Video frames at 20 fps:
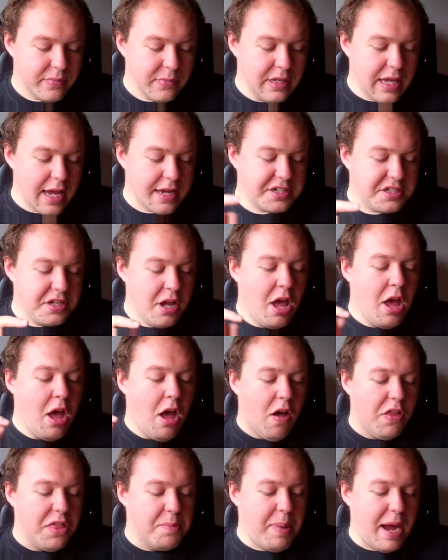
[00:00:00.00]
Yes,
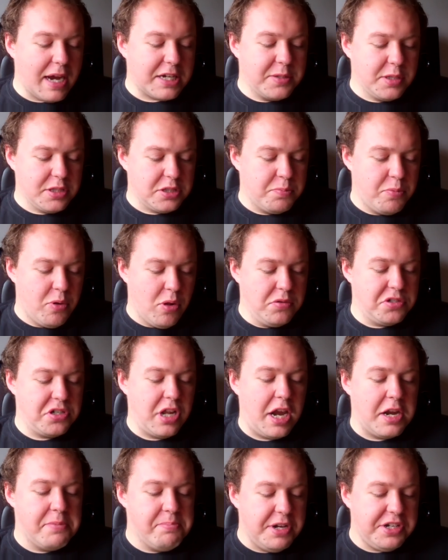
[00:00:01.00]
of the backstop proposal,
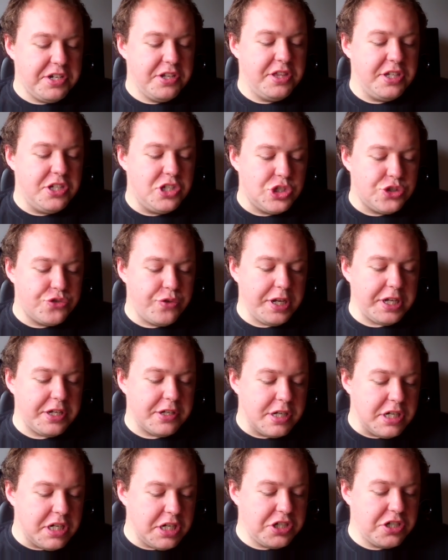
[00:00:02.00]
and admitted the strict
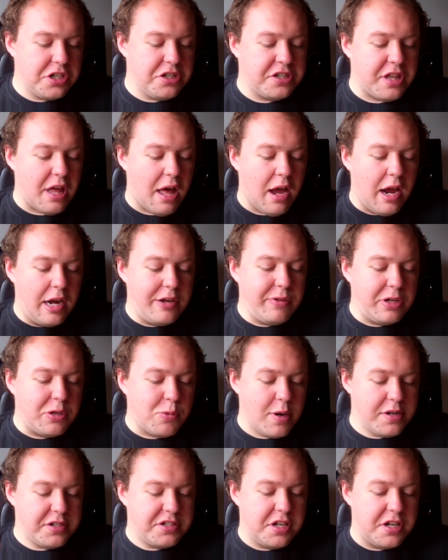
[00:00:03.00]
conditions that I had
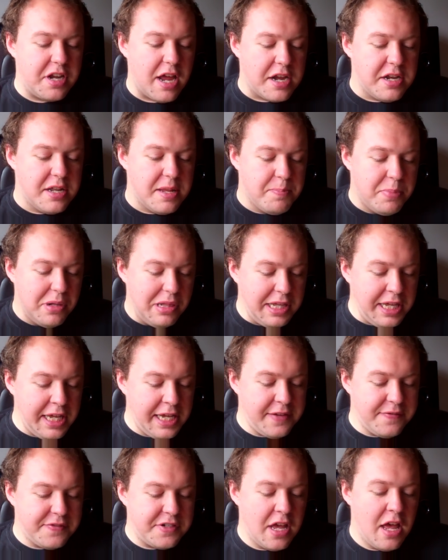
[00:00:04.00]
requested and the
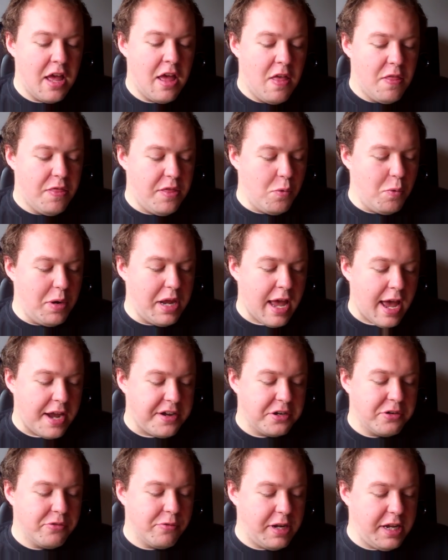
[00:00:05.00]
believed that we had
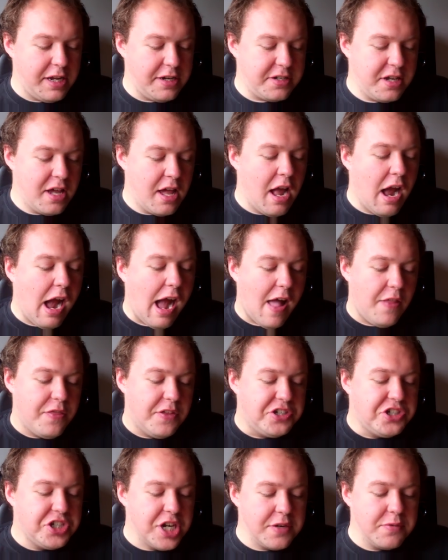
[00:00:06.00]
agreed, and
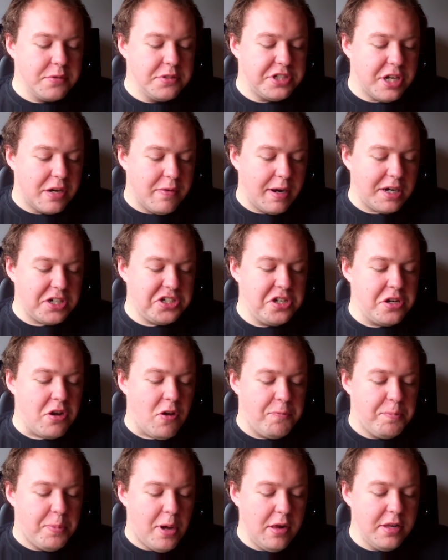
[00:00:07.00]
the general direction
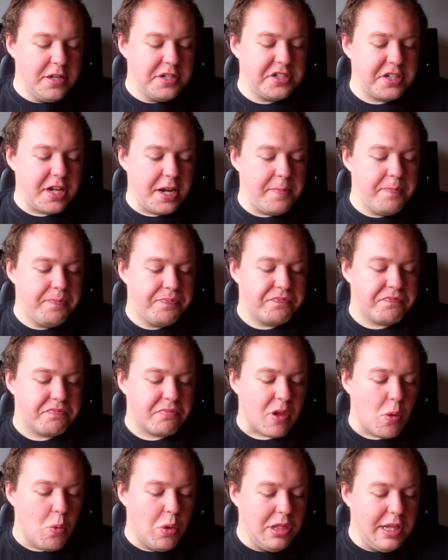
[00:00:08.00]
of policy
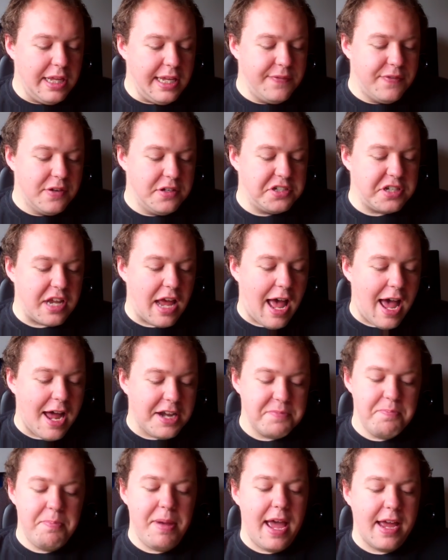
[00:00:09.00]
will leave us,
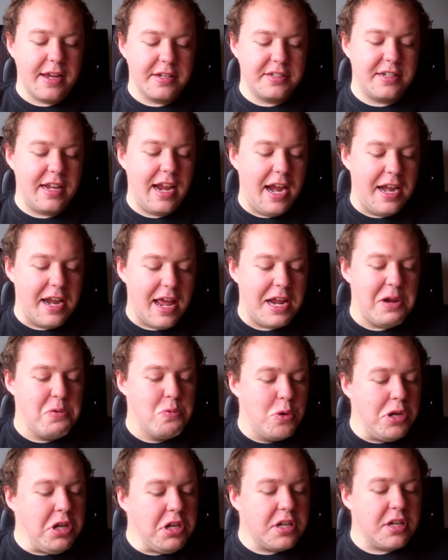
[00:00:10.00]
at best, in a
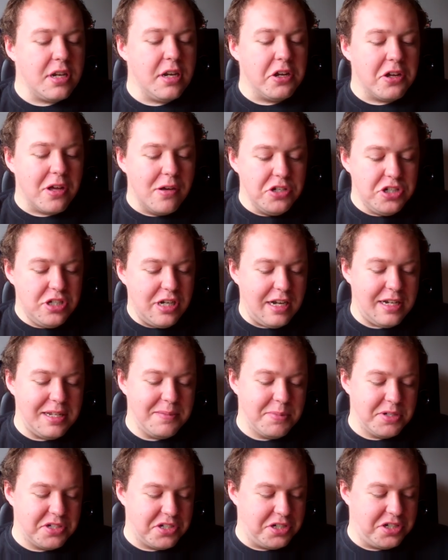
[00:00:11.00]
weak
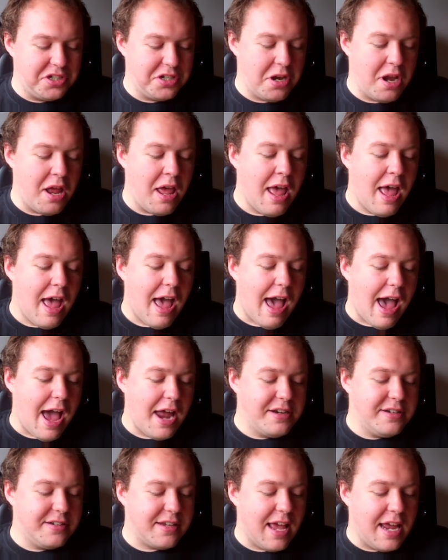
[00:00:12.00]
negotiating position,
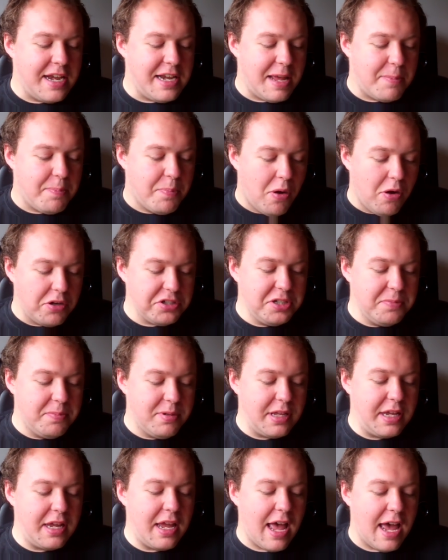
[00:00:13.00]
and
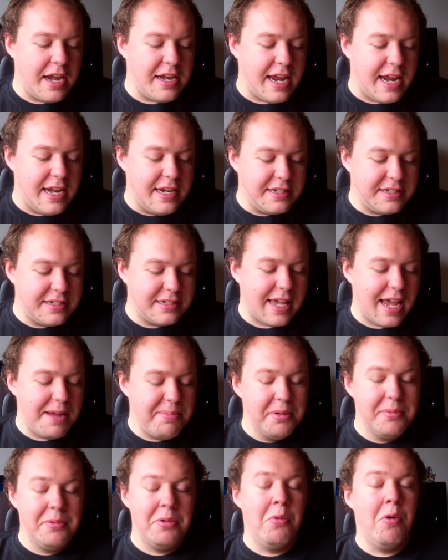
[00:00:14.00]
possibly an
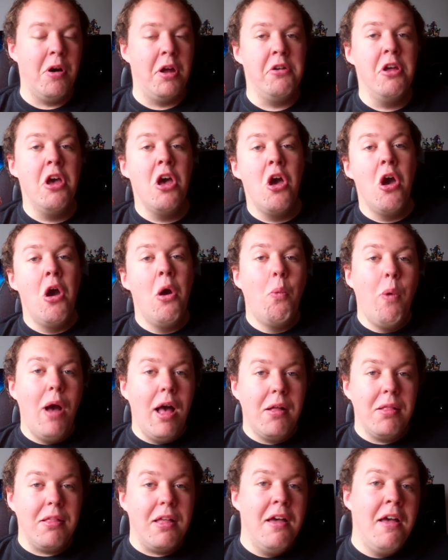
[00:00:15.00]
inescapable one.
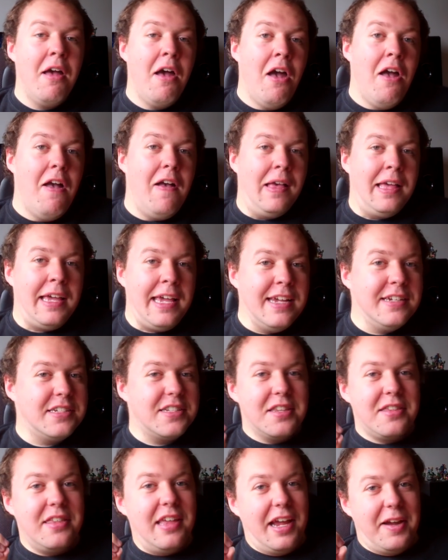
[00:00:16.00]
Well, here's
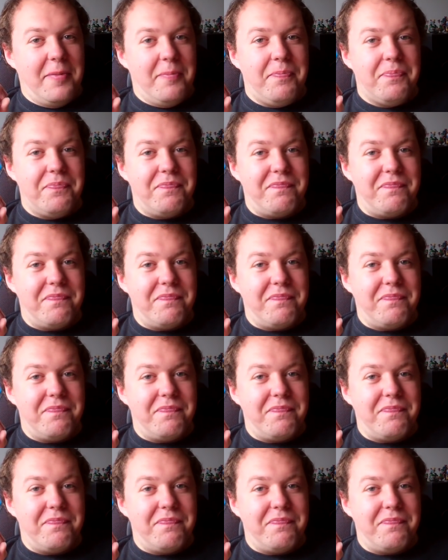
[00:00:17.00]
the thing.